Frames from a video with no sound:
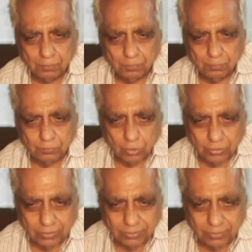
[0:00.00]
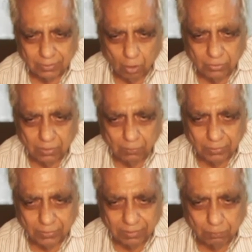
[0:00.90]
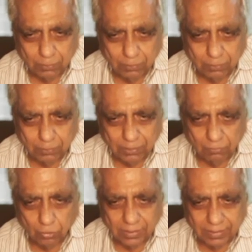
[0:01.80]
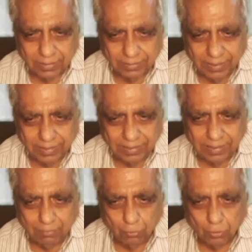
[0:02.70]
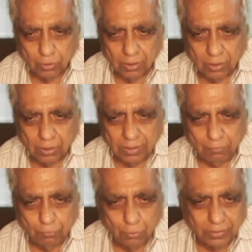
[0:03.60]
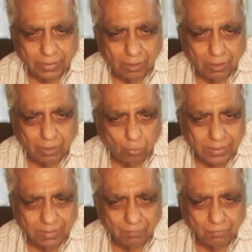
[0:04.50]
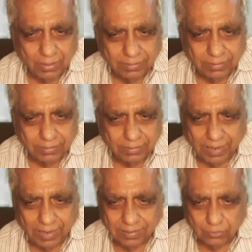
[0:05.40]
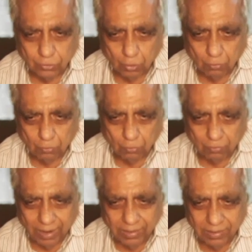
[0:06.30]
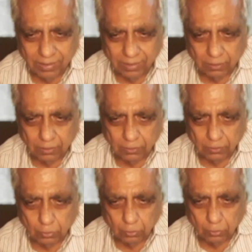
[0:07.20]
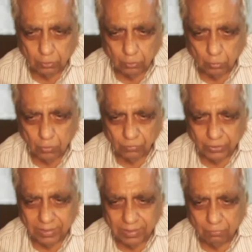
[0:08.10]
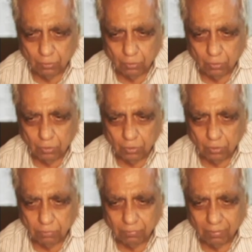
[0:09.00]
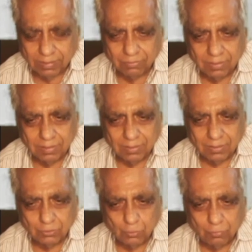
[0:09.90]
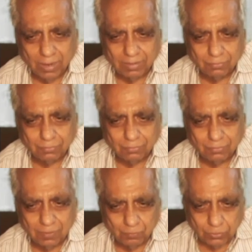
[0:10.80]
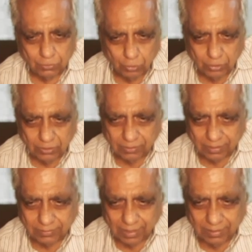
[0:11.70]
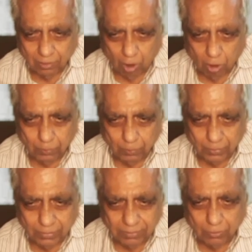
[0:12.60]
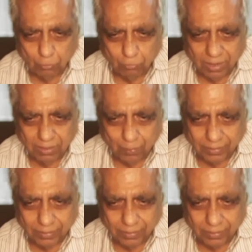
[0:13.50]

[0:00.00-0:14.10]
So this is how we represent P4. Then D4. D4 there are how many? 10. So 1, 2, 3, 4, 5. So 5. So this rectangle orbit is divided into 5 parts.